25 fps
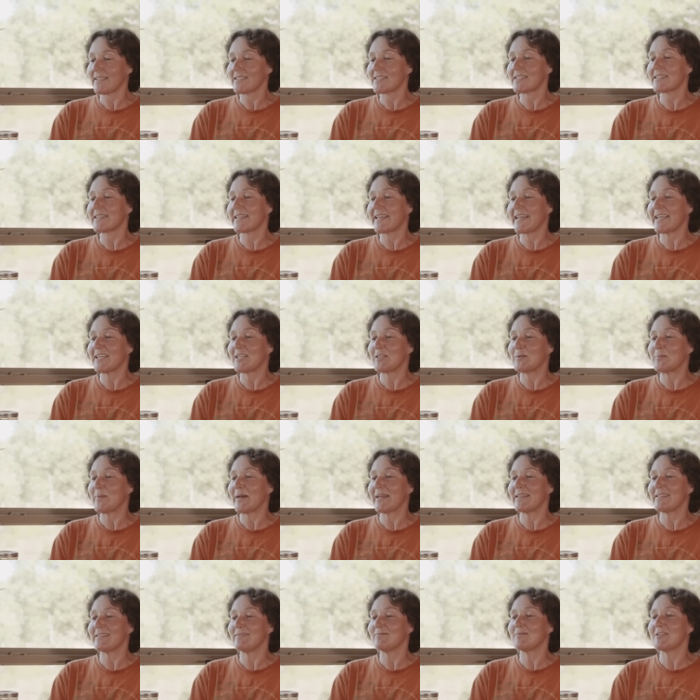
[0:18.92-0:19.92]
instigated
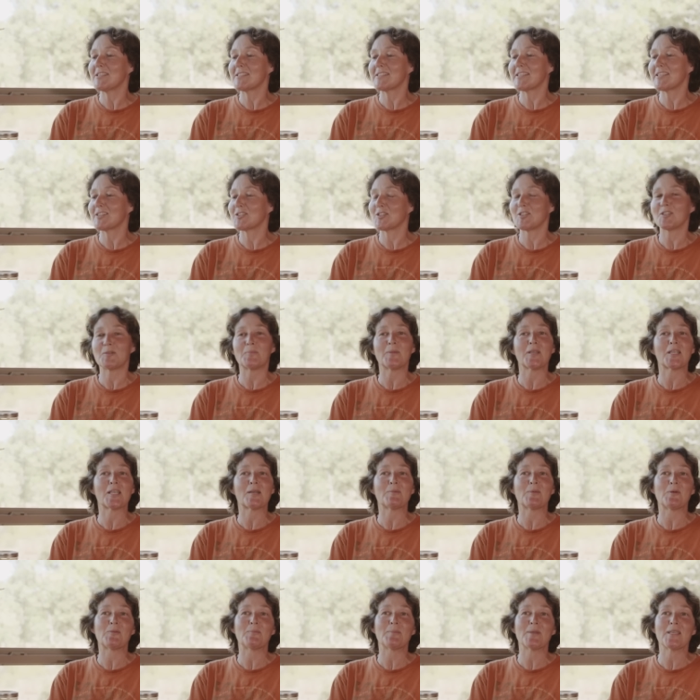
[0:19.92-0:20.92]
my decision to
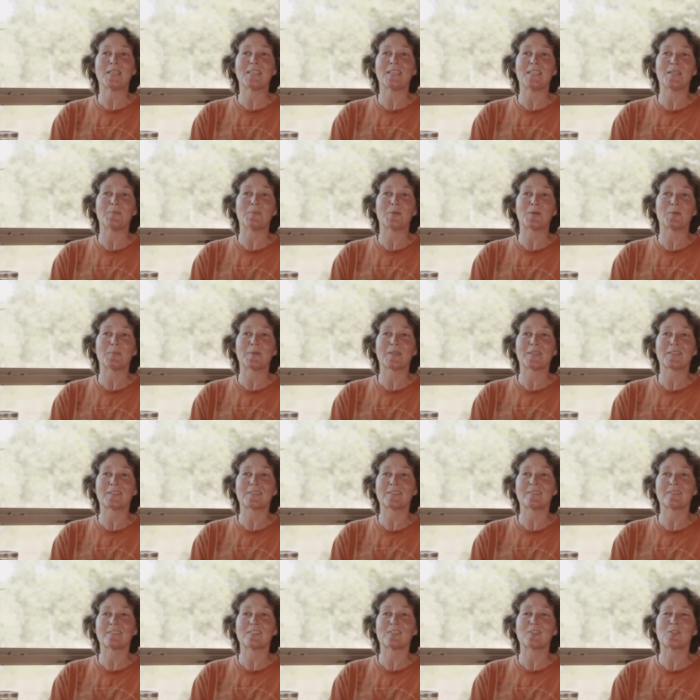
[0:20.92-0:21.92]
become a beekeeper
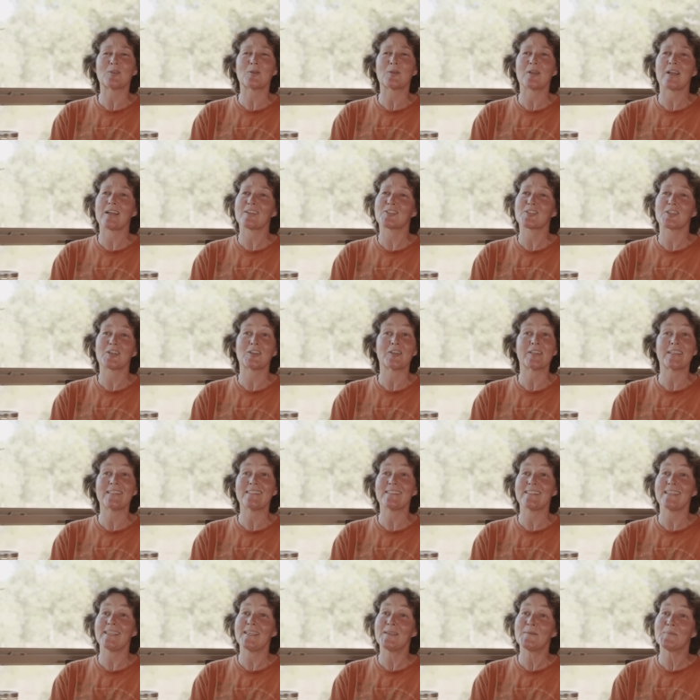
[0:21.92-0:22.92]
because it's so gosh darn
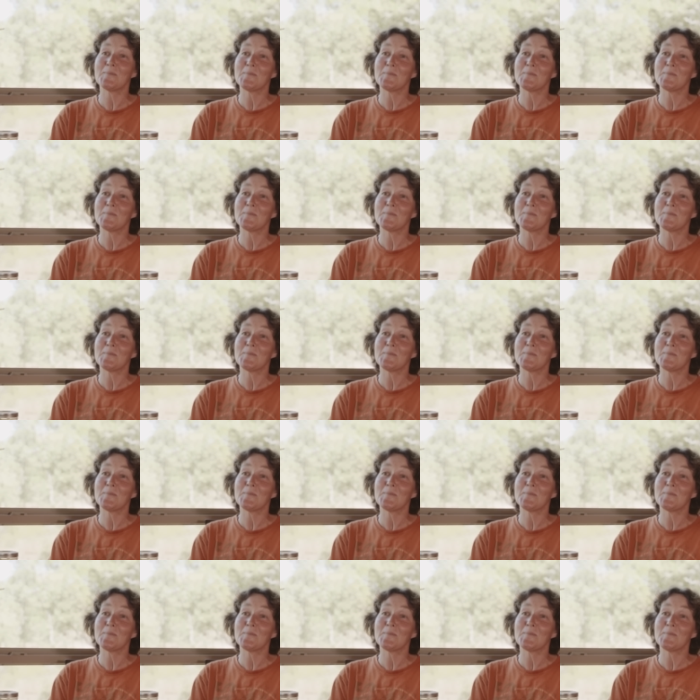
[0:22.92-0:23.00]
easy.